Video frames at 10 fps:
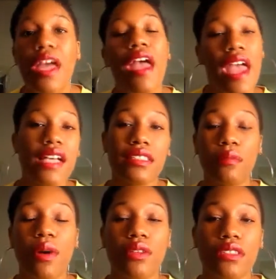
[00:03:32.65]
as
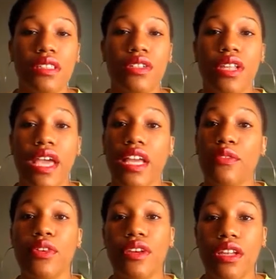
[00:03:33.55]
opposed to you, like, if
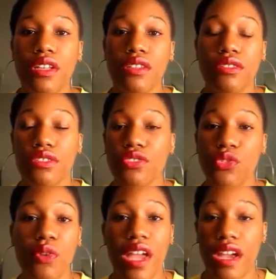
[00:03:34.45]
you're going to
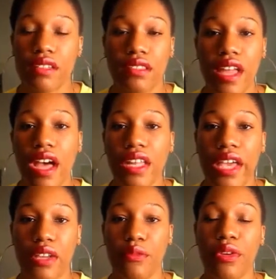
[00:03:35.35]
do a hairstyle,
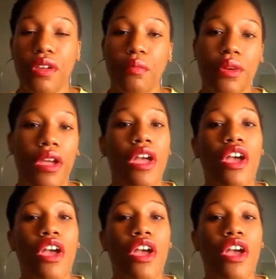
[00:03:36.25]
like if you're going to put